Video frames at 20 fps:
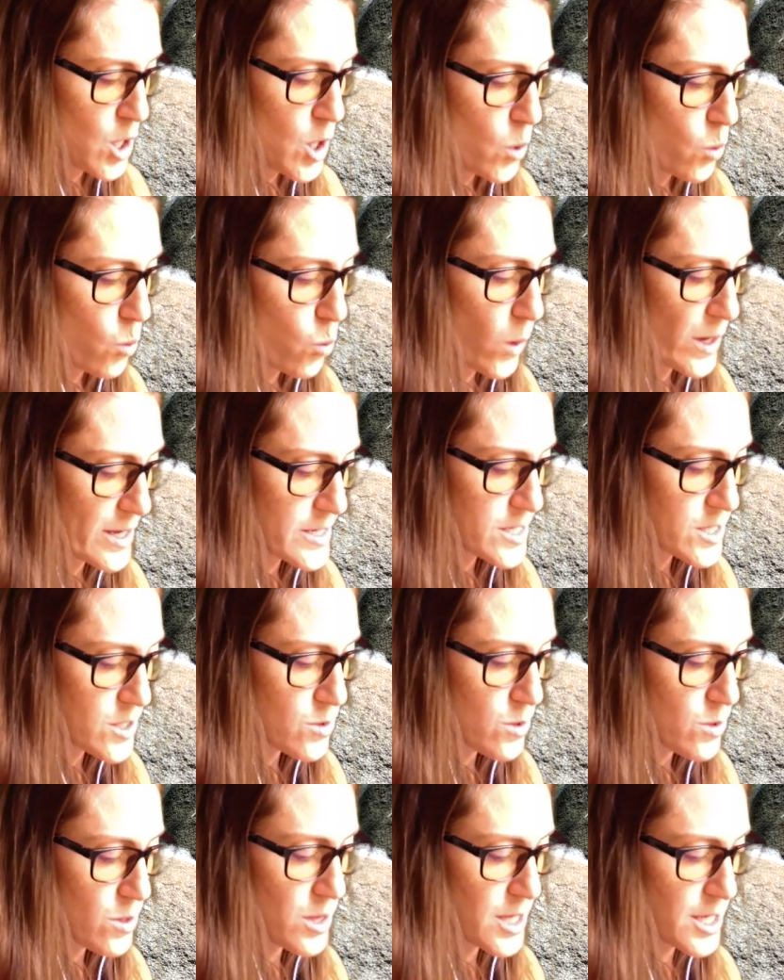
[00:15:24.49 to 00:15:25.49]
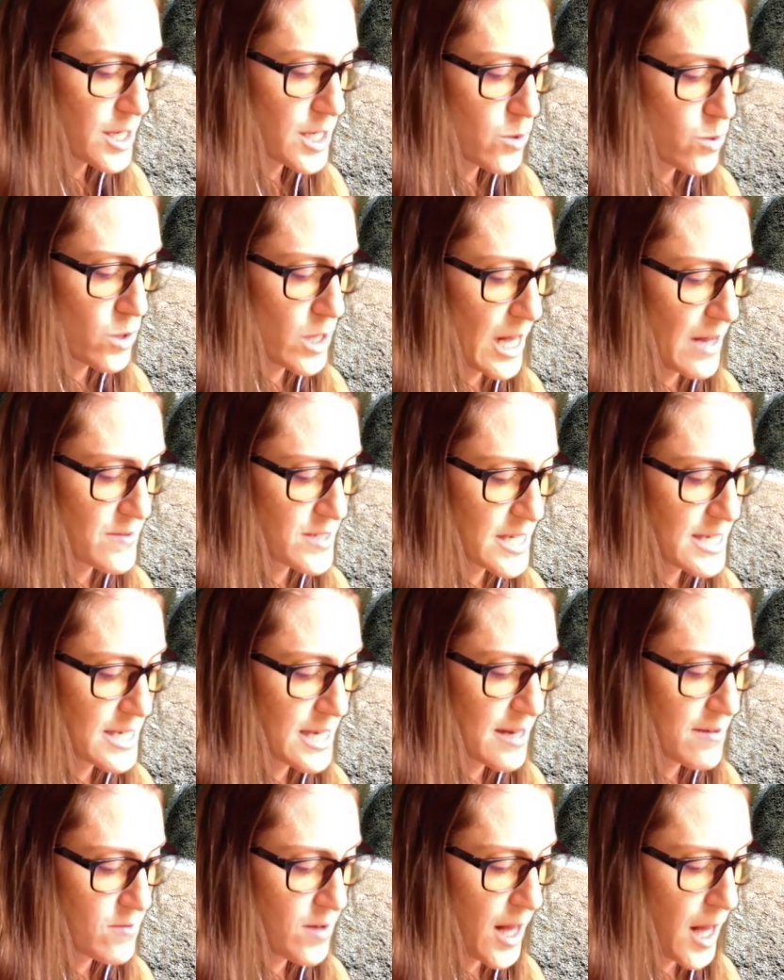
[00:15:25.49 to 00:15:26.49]
what do you think you will have to
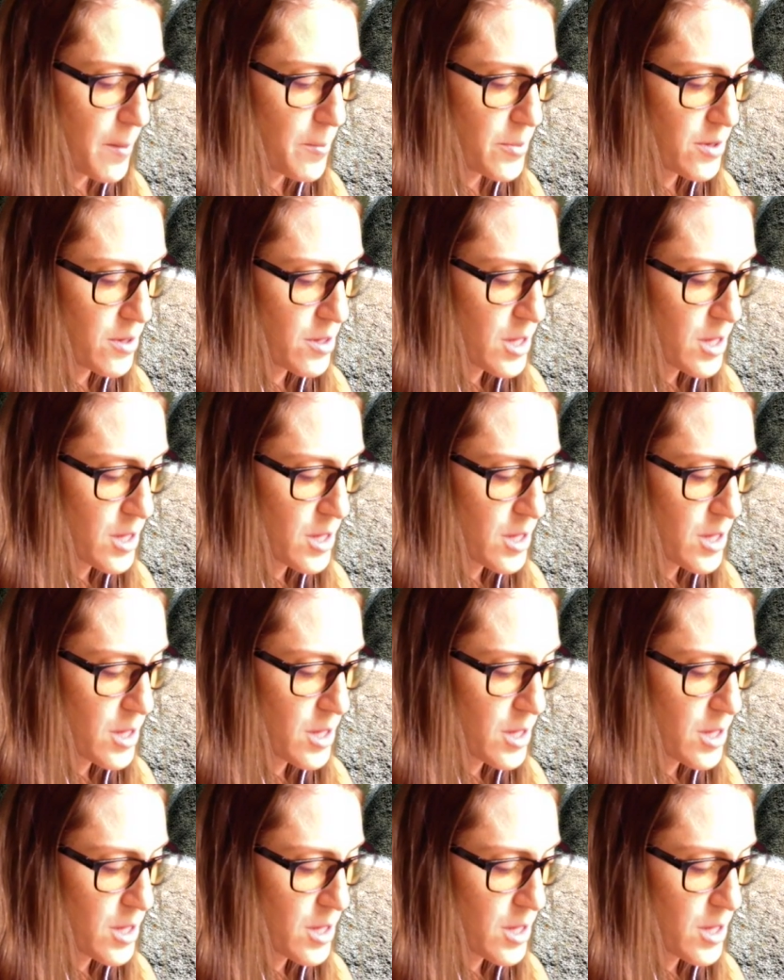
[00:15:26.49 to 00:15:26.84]
give up,